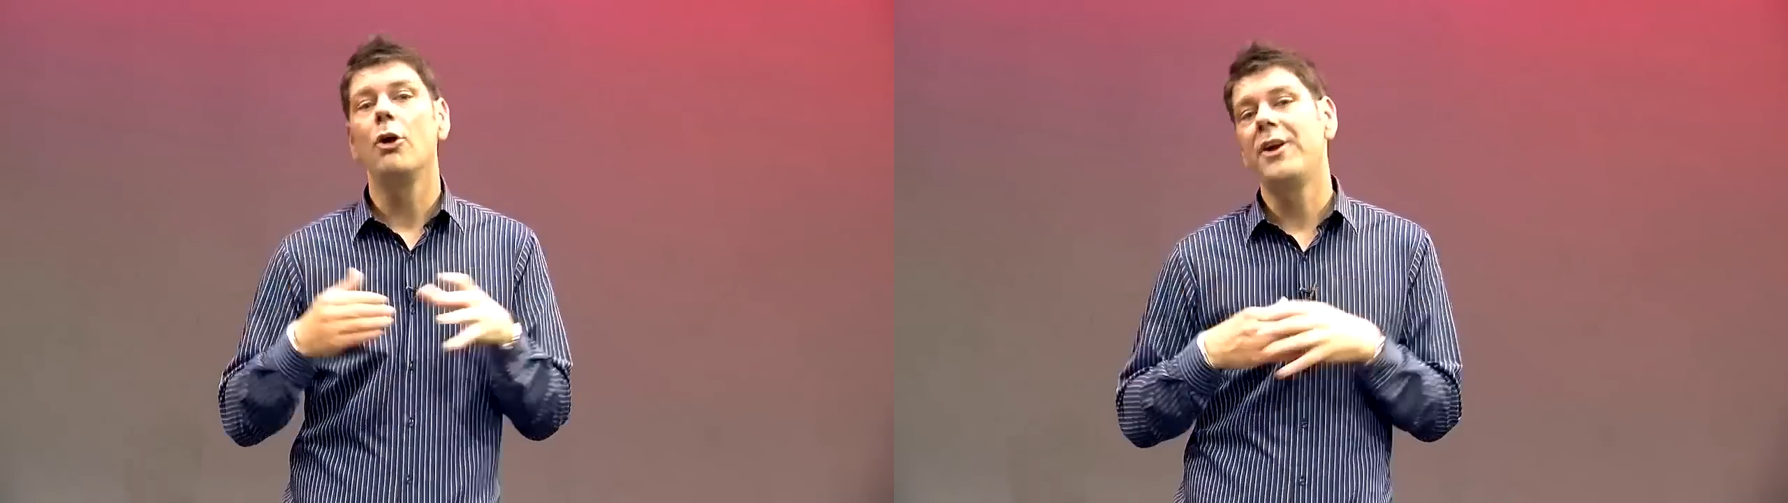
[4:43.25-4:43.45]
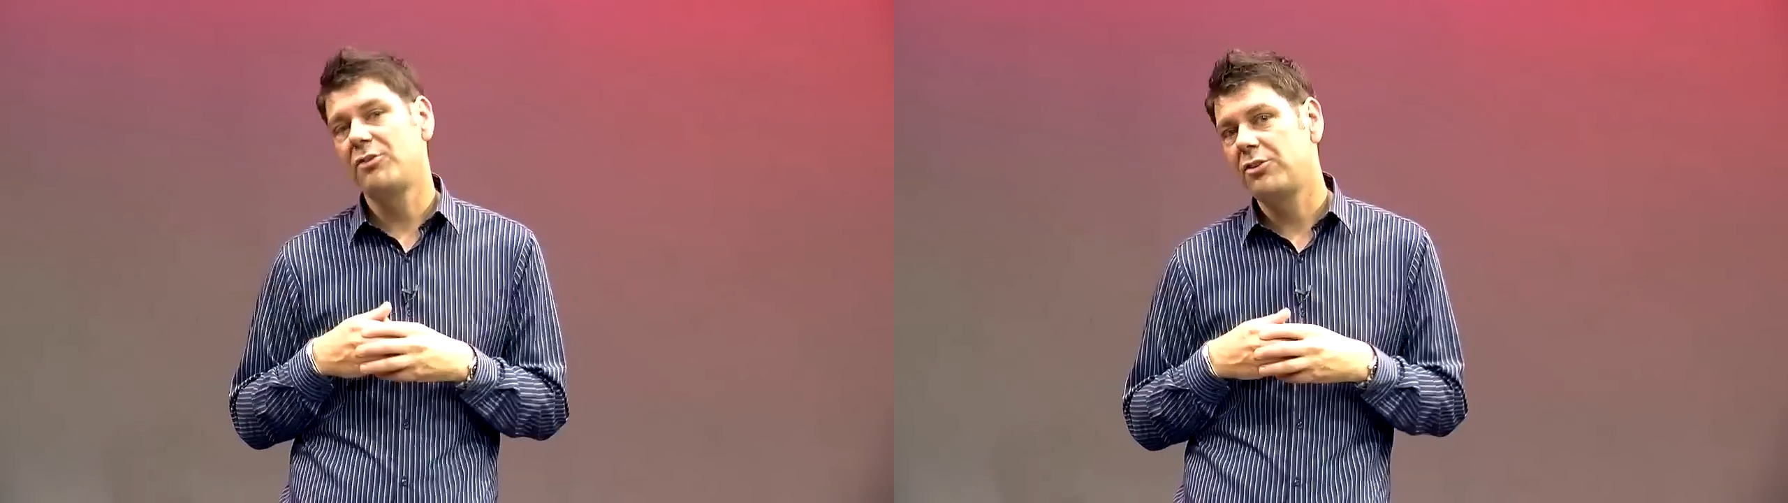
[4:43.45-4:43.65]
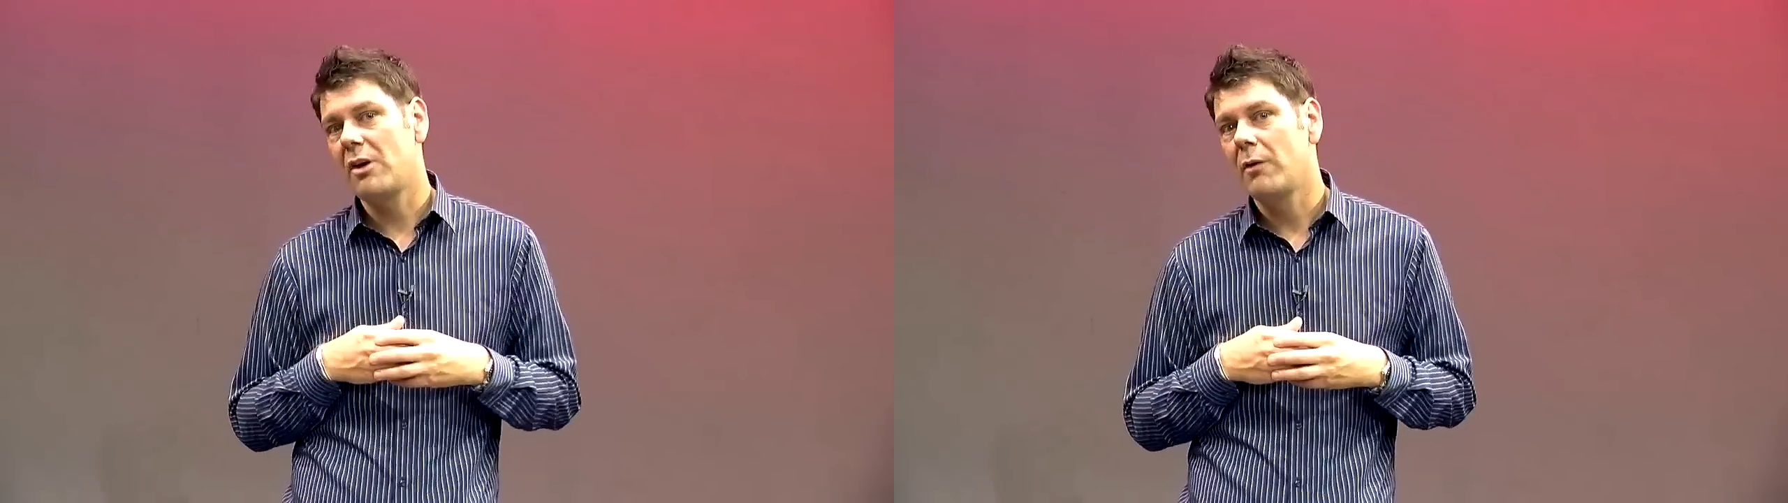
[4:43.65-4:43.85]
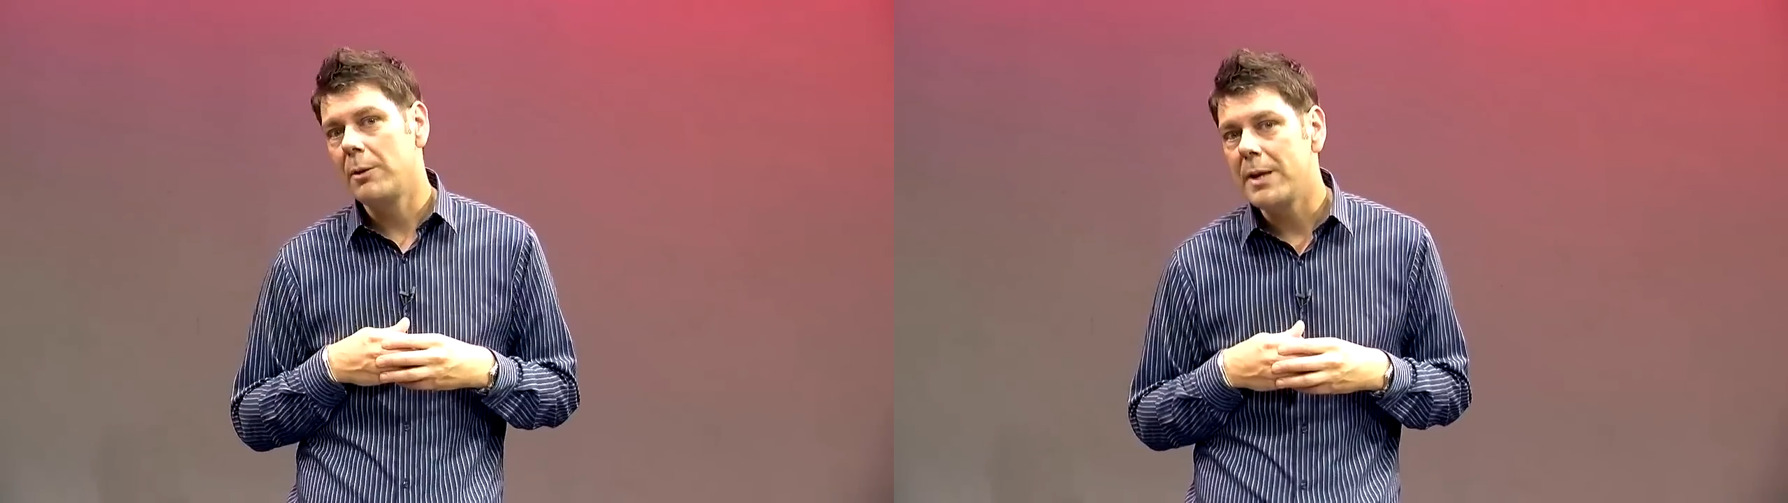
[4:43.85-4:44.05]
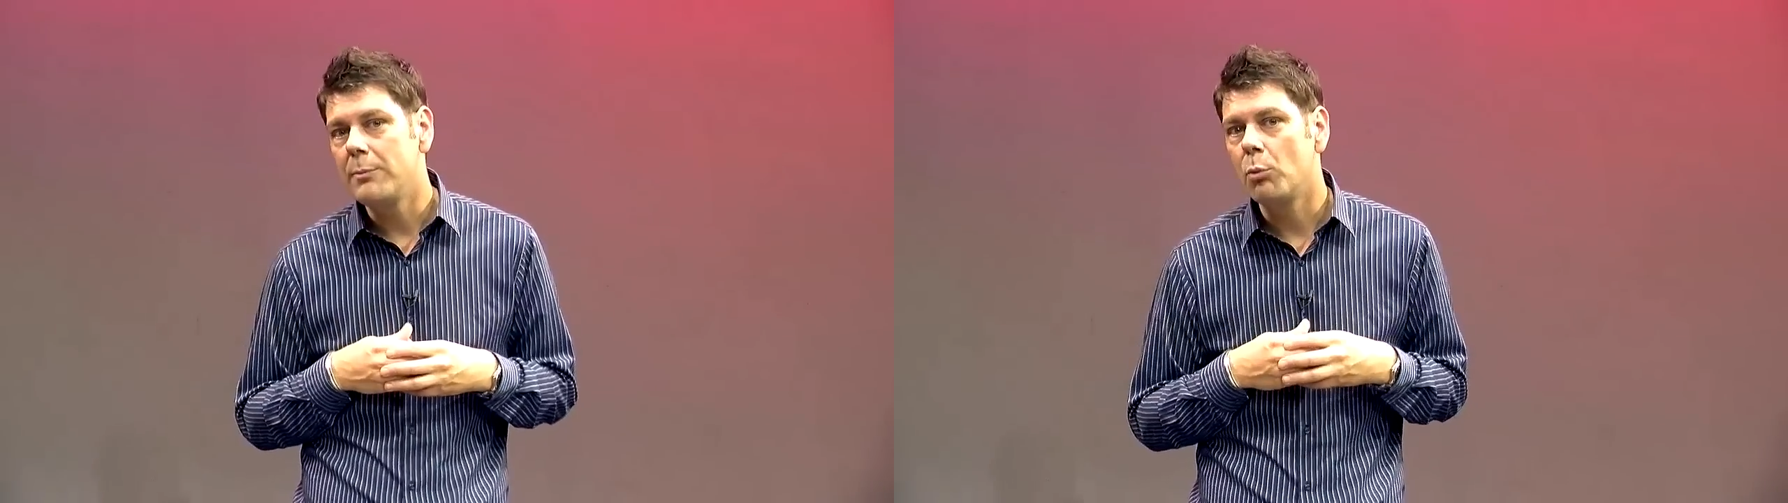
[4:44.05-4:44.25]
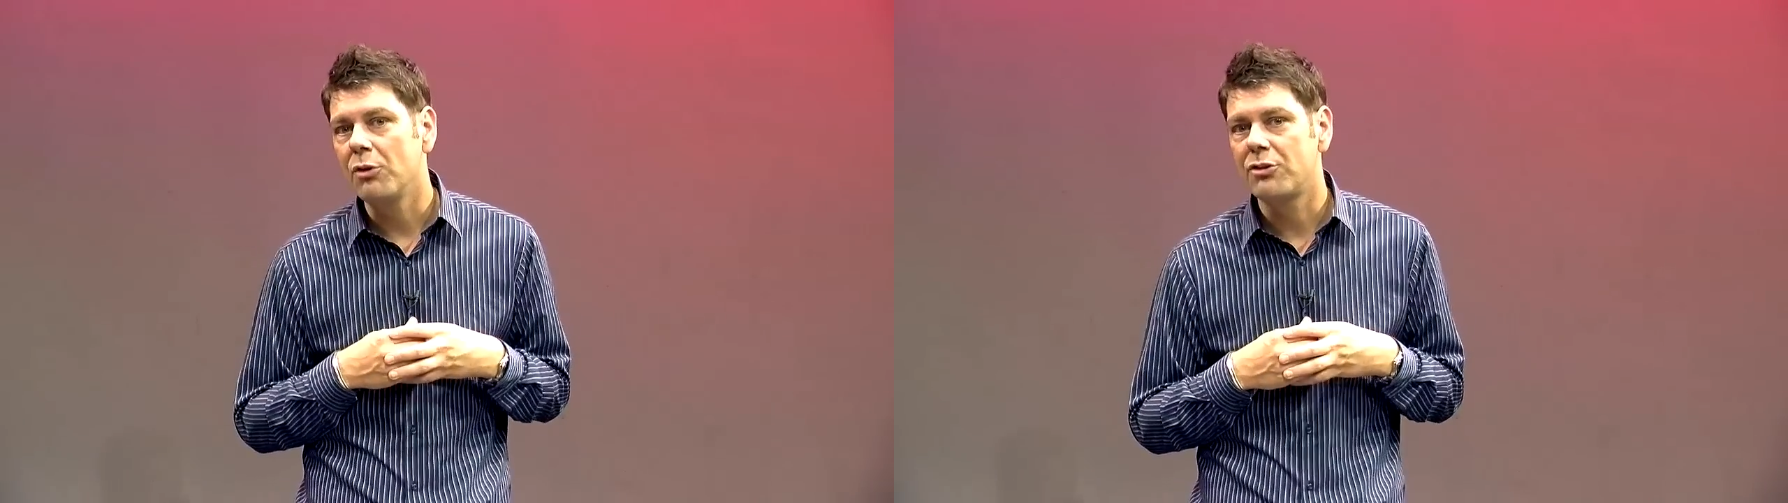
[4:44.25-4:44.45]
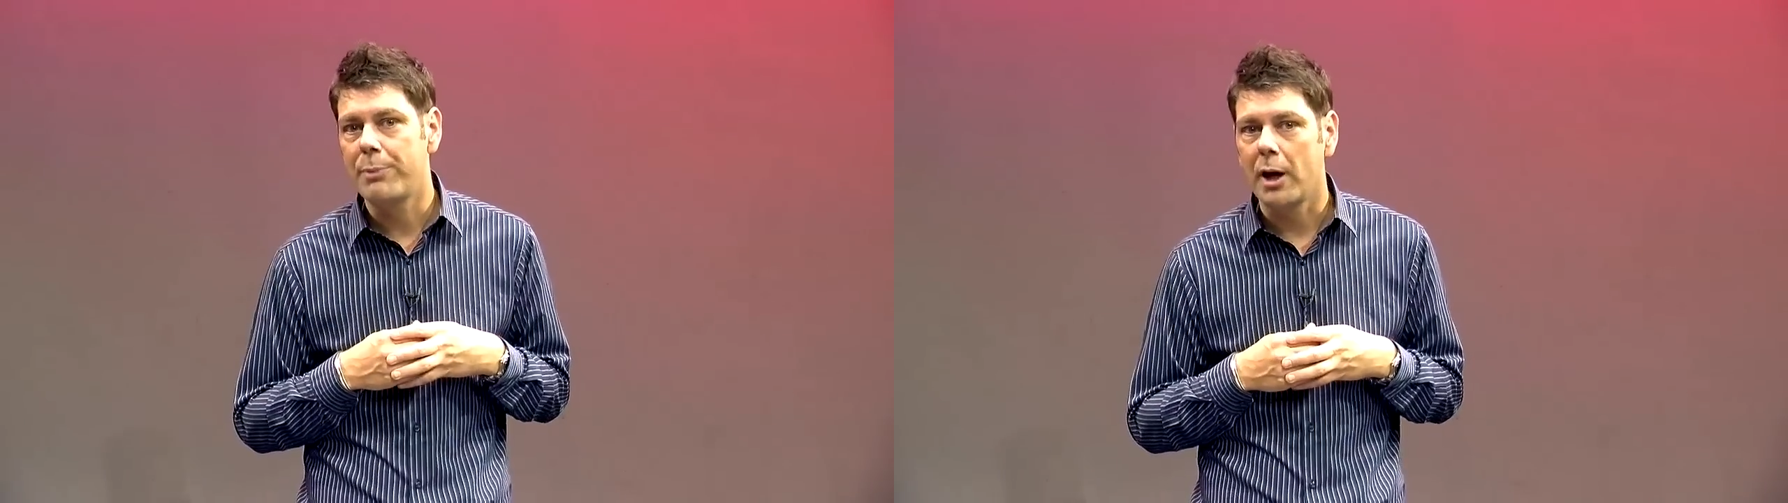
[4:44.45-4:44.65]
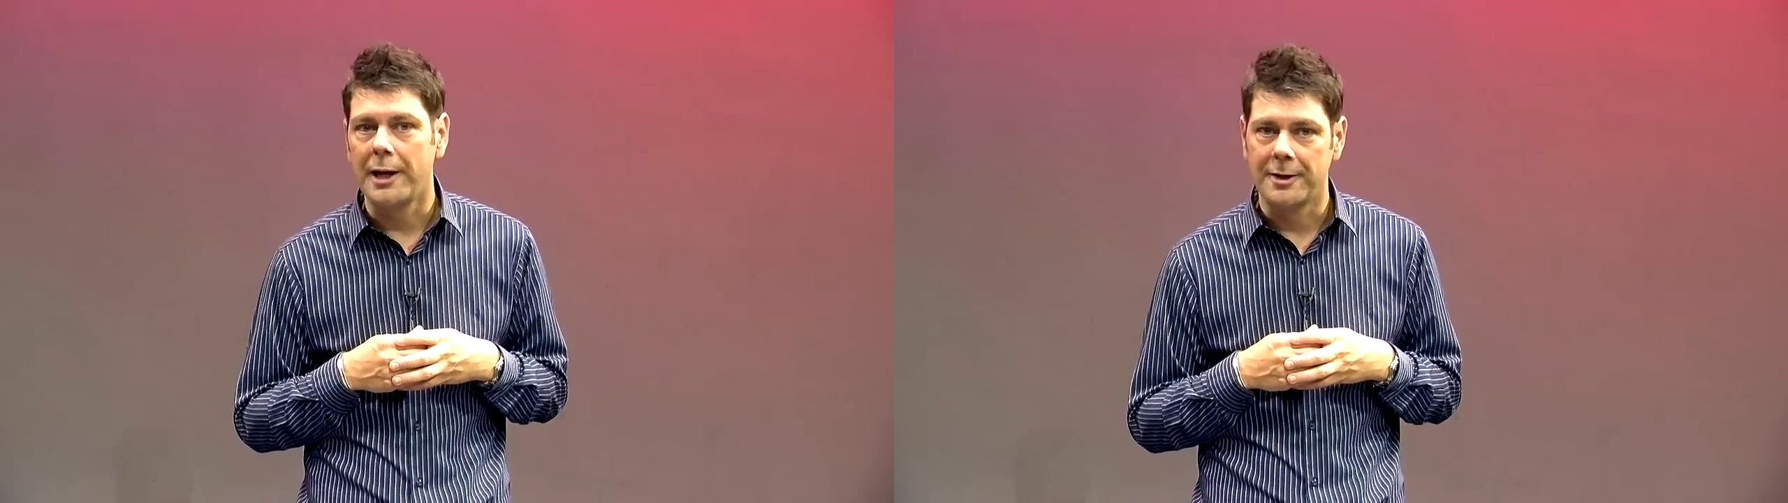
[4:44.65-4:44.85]
necessarily mean we want to
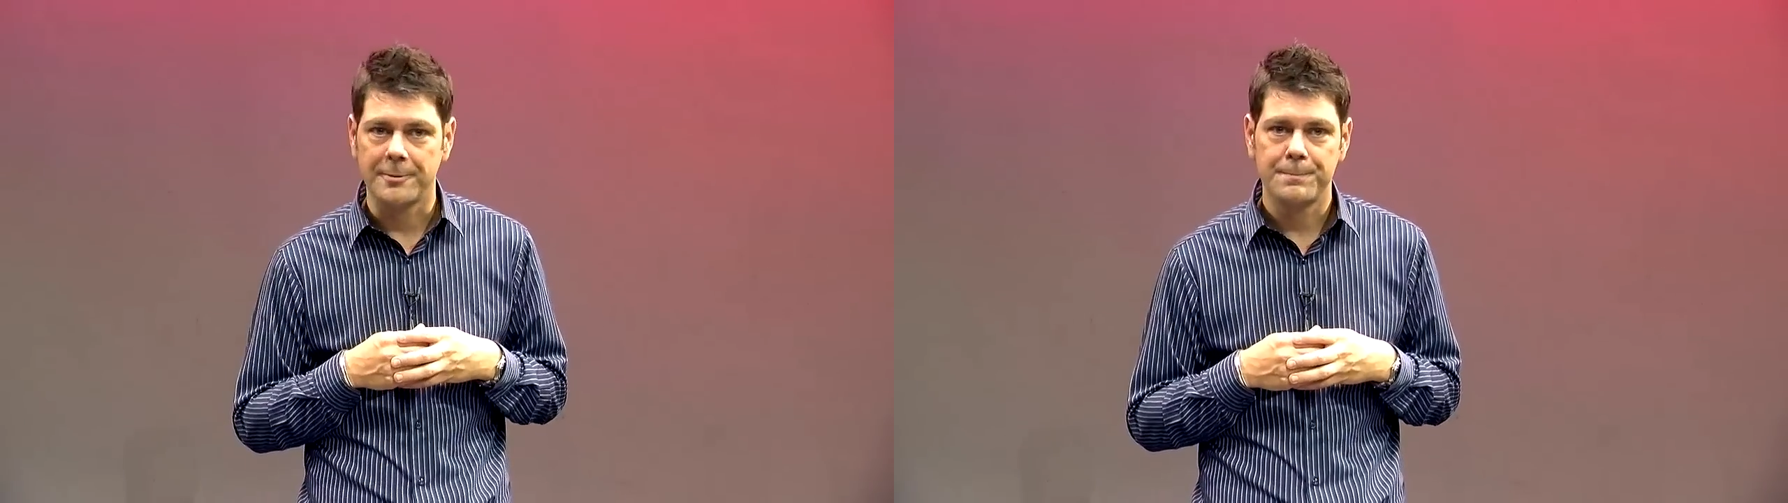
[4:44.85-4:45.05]
buy it.